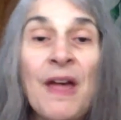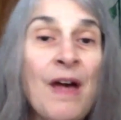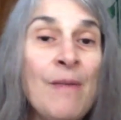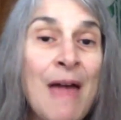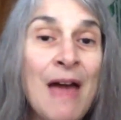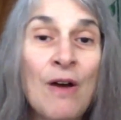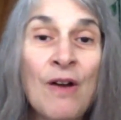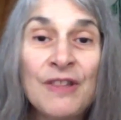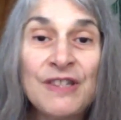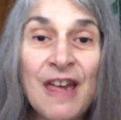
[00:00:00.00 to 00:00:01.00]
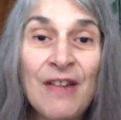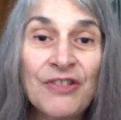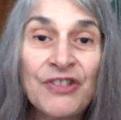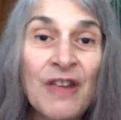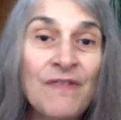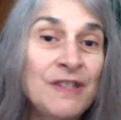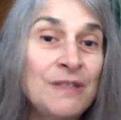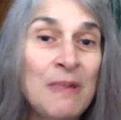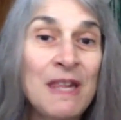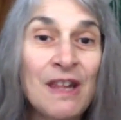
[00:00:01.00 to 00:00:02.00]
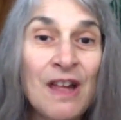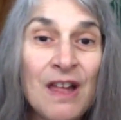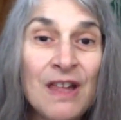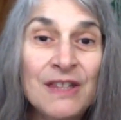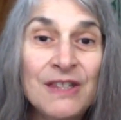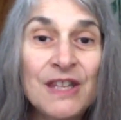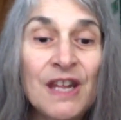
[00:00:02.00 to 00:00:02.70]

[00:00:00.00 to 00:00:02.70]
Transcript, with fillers: about all this health stuff is because